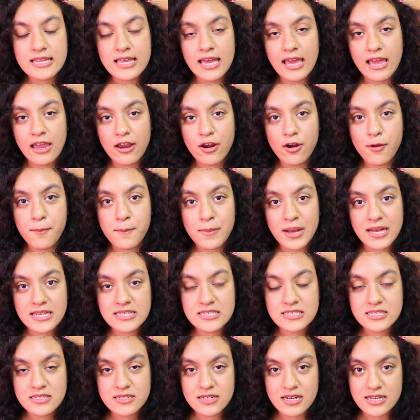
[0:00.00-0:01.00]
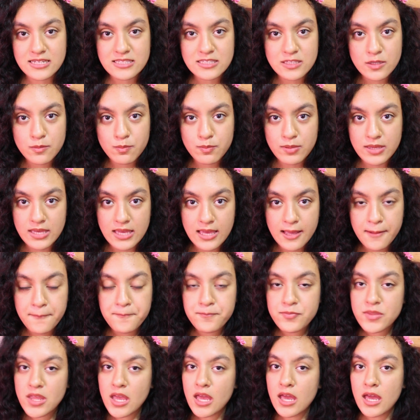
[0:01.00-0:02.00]
hair mask recipe,
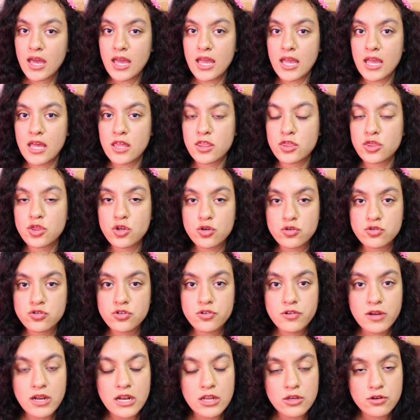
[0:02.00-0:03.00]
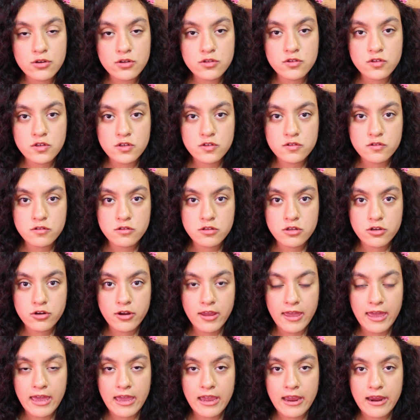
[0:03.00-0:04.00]
and those are really good to use in
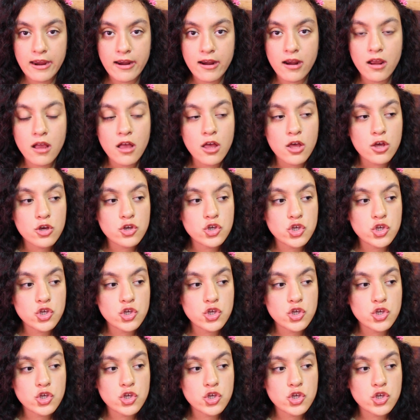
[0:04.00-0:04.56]
your hair.